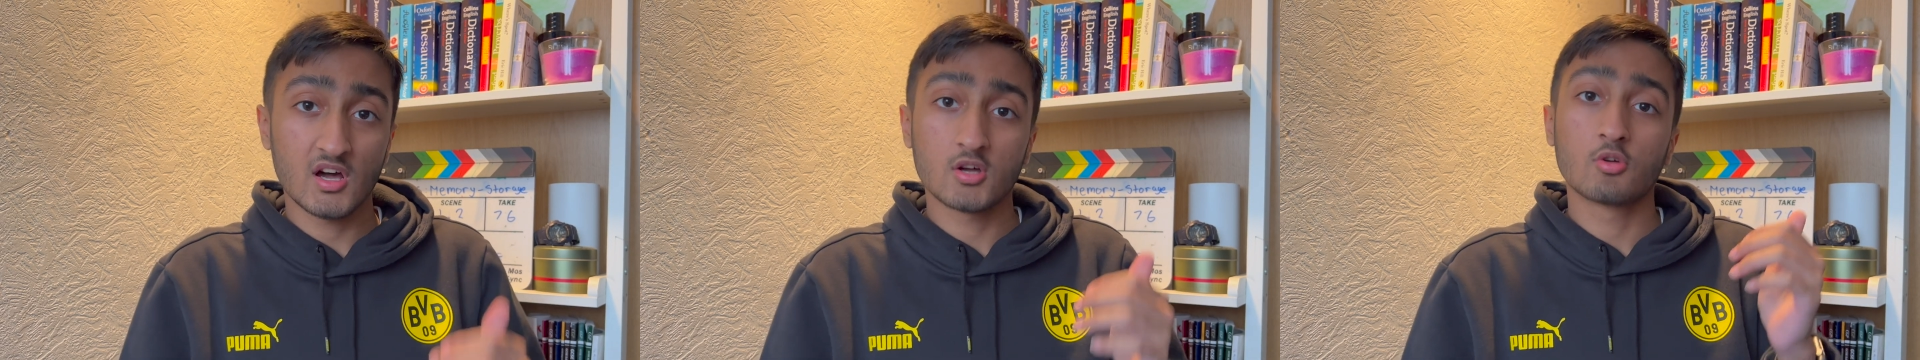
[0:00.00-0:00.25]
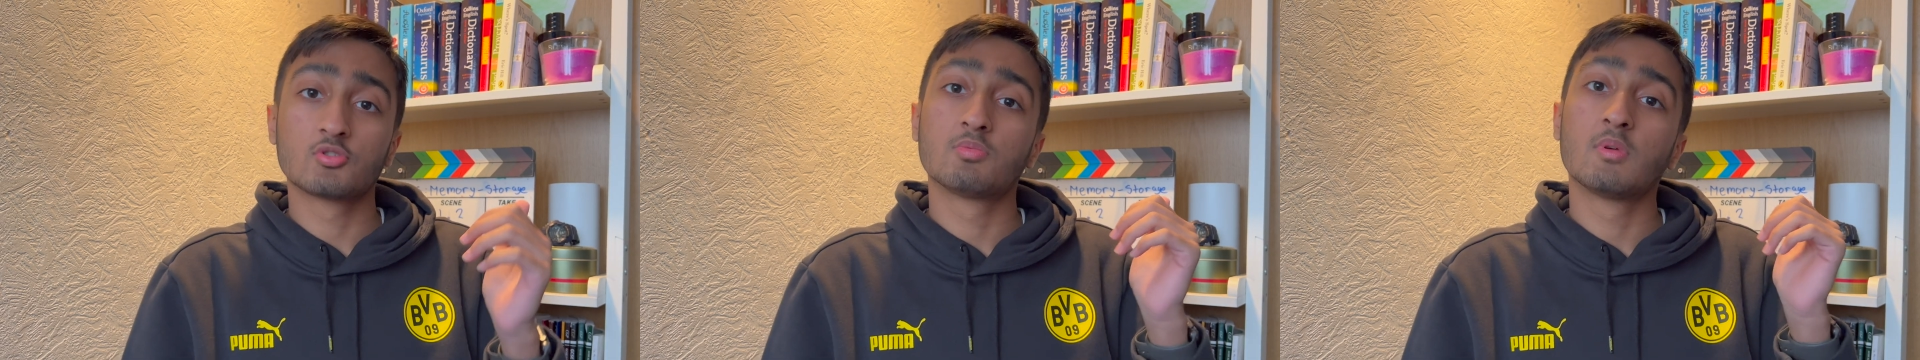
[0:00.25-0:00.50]
are
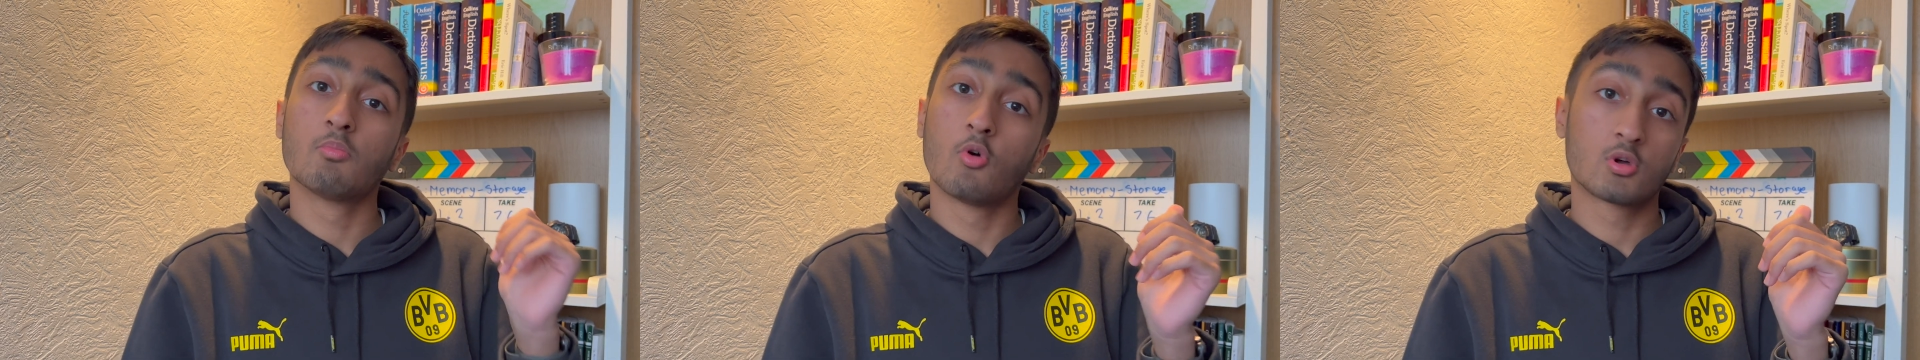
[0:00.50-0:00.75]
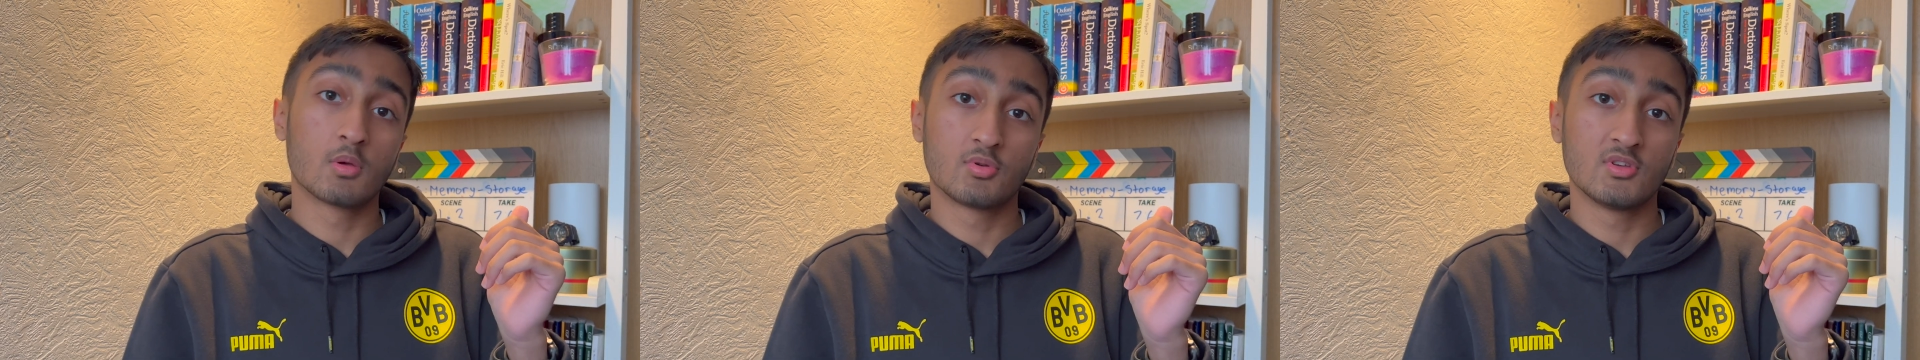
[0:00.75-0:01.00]
going to be more
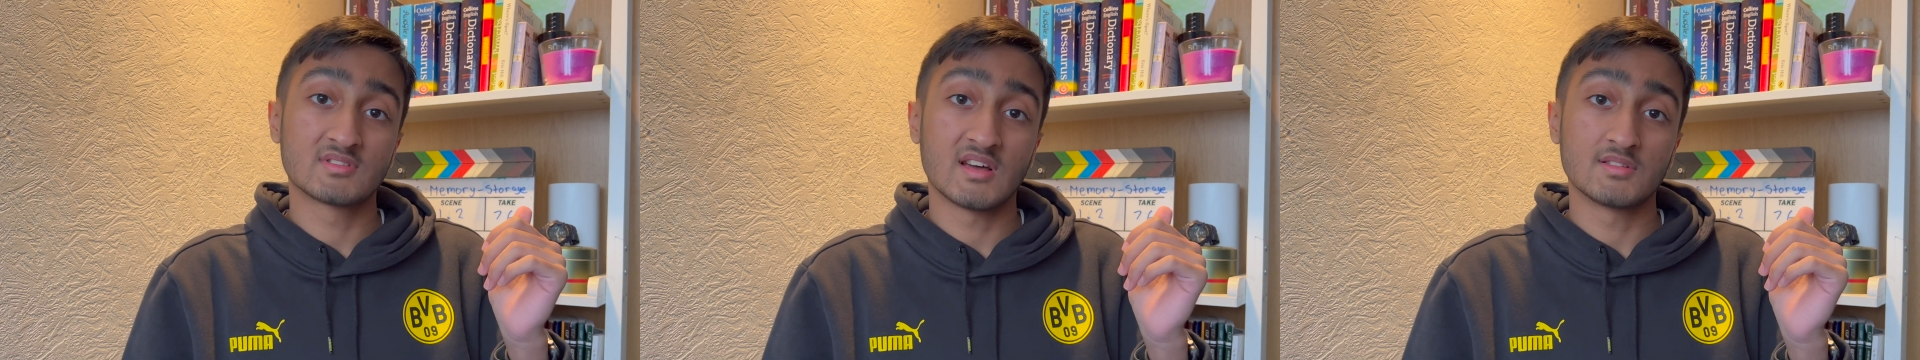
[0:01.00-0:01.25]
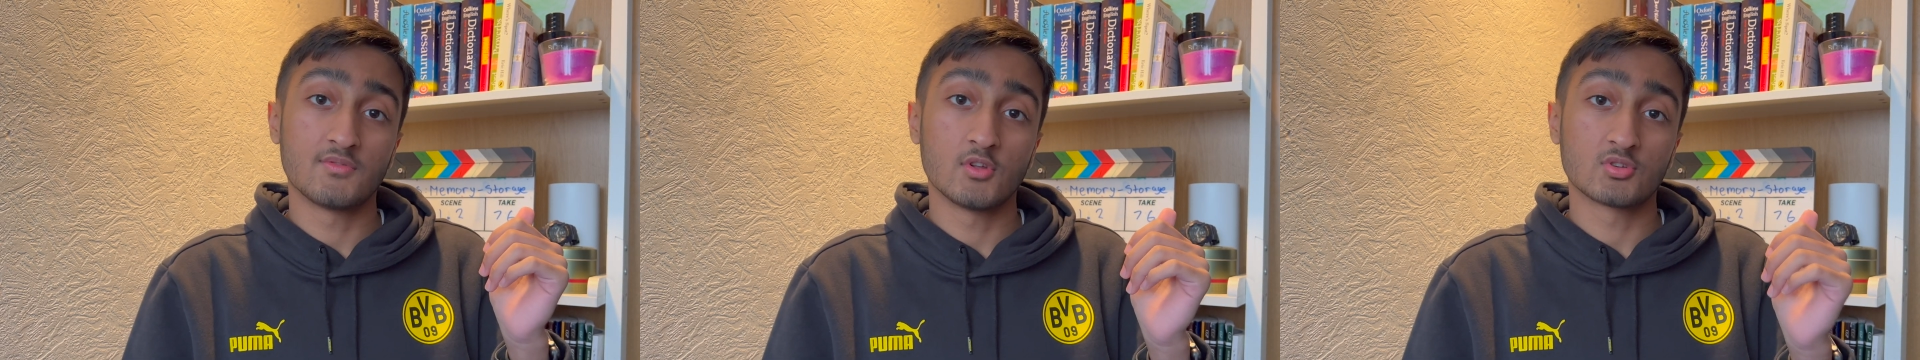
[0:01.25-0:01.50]
computer
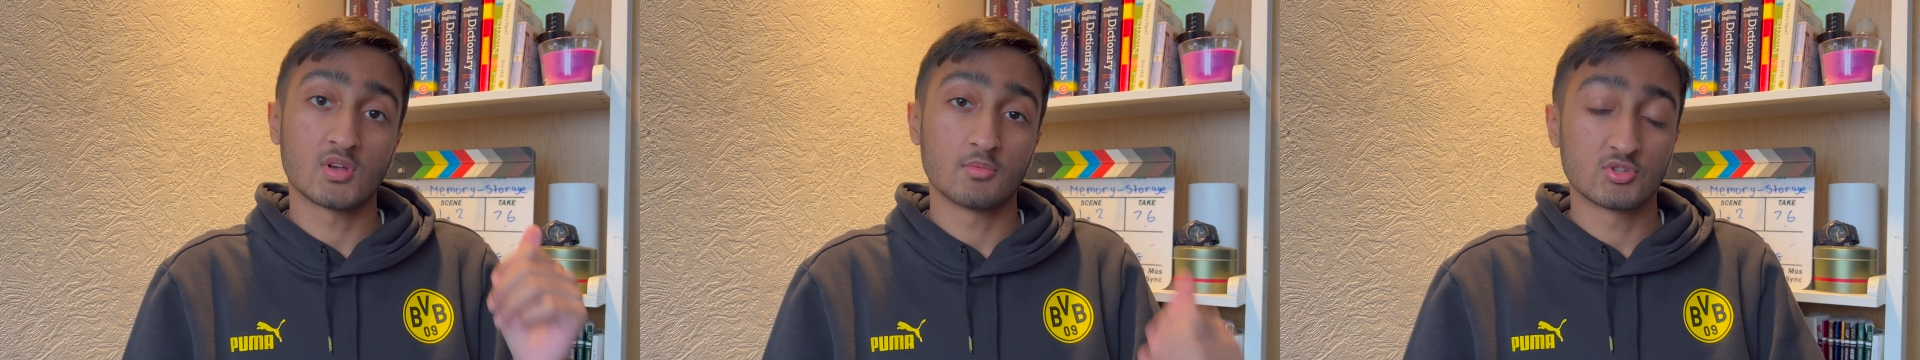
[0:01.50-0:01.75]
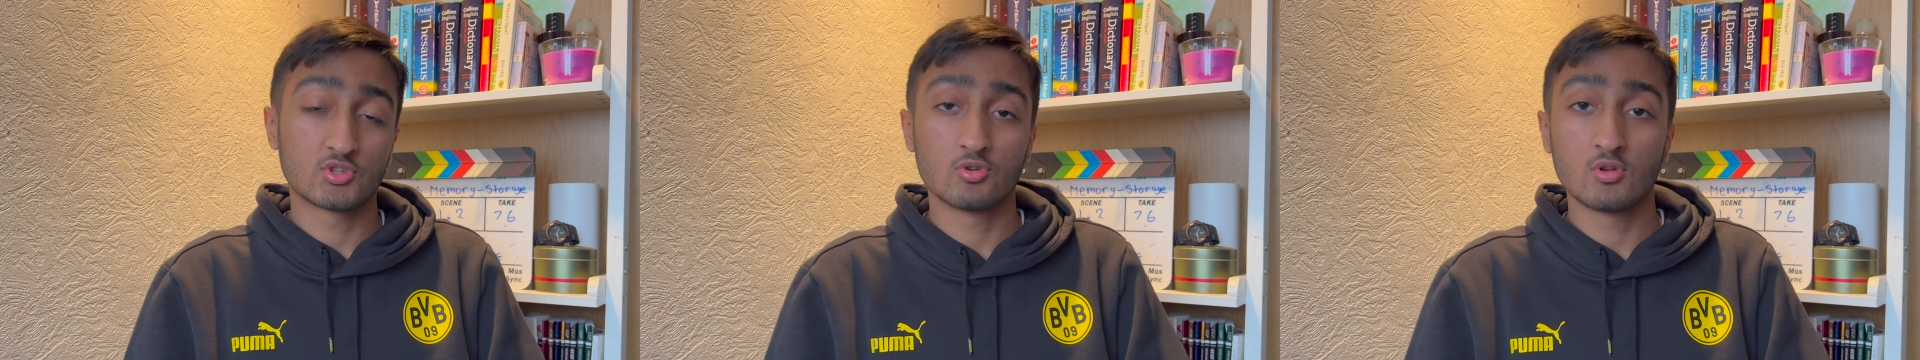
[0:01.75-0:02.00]
science videos coming
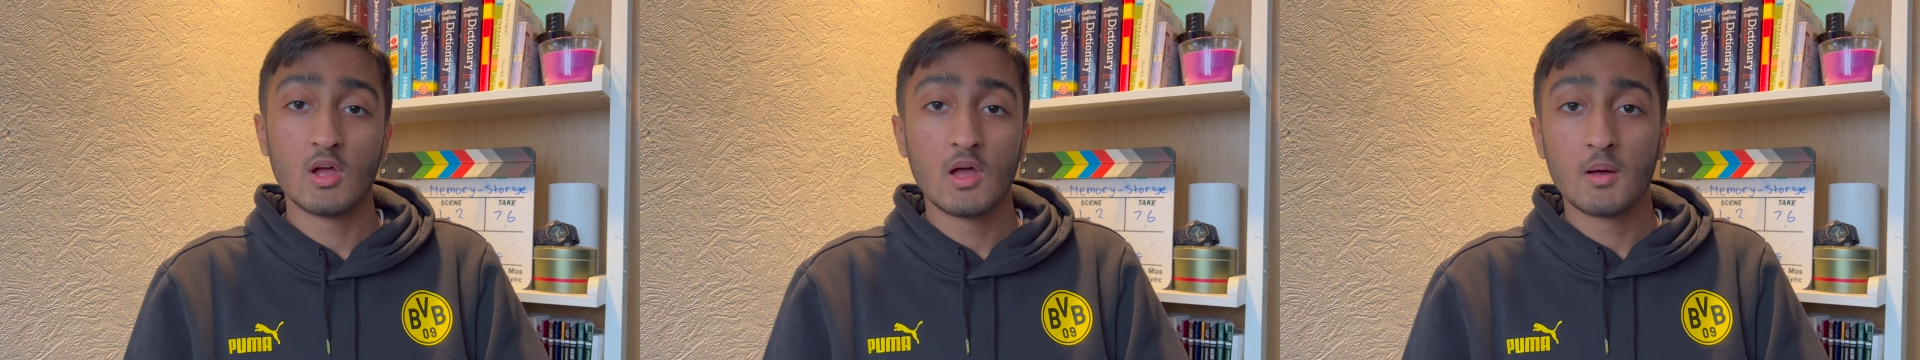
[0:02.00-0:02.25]
soon.